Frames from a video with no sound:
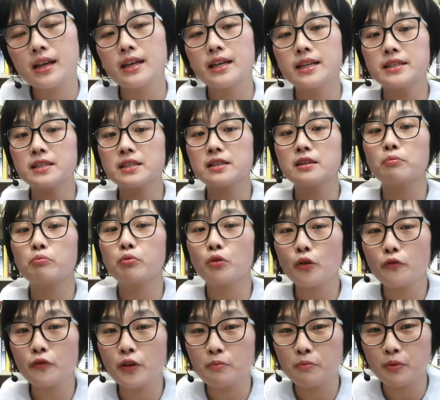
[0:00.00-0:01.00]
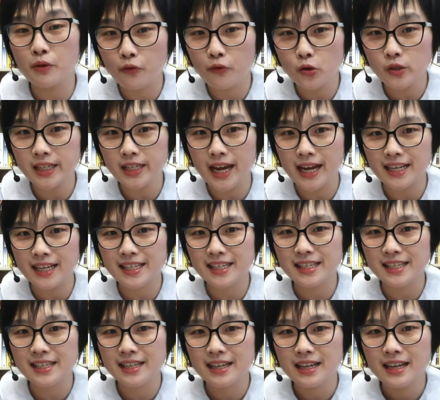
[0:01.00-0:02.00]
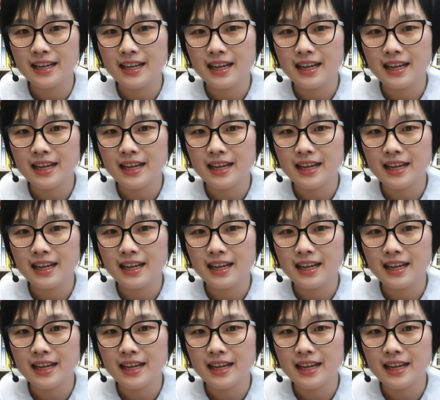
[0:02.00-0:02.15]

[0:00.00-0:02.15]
is the profit before tax.